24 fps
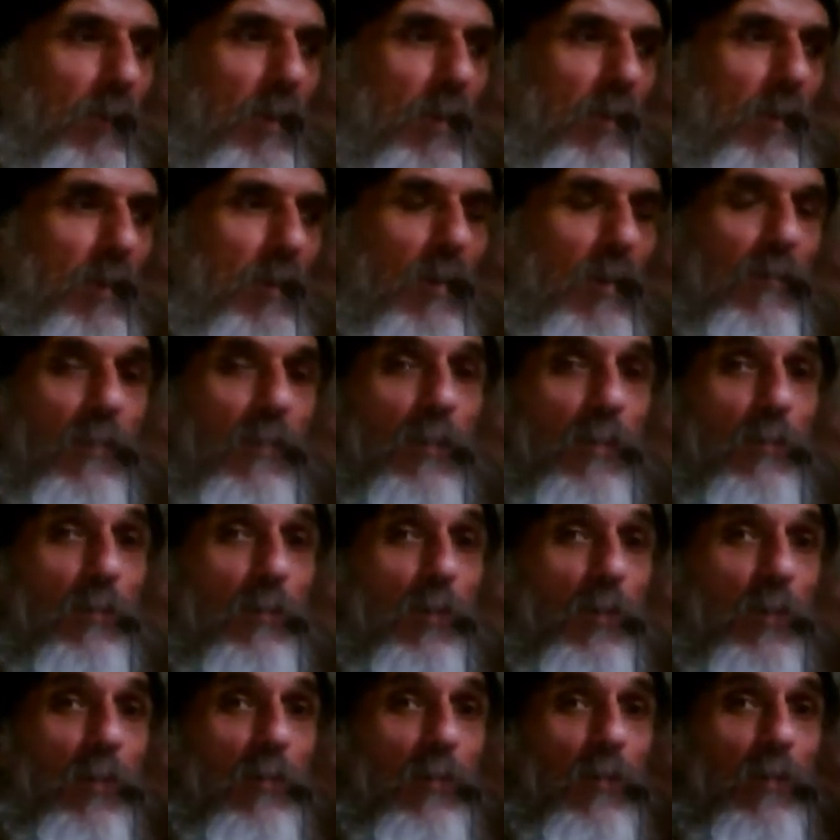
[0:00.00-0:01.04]
I don't know if there's
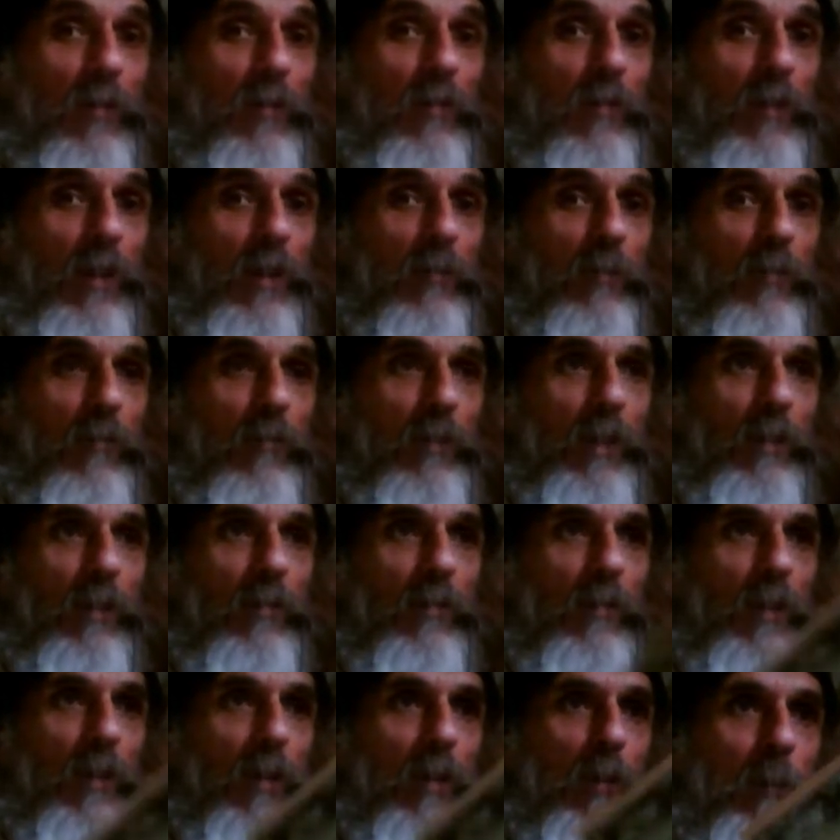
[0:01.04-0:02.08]
more than one type of
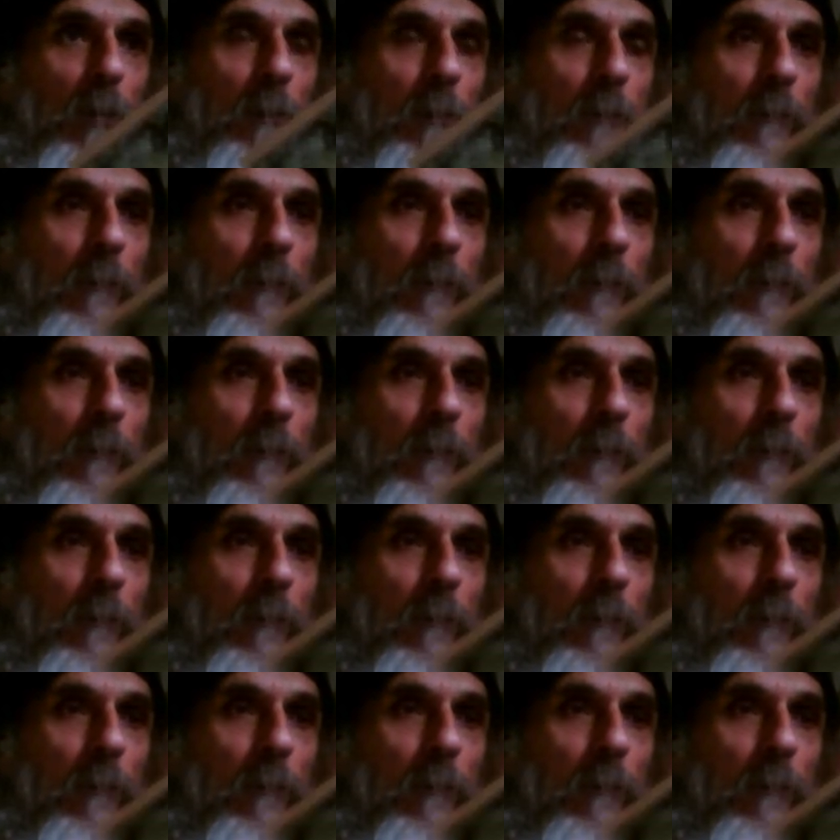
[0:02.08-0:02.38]
lantana.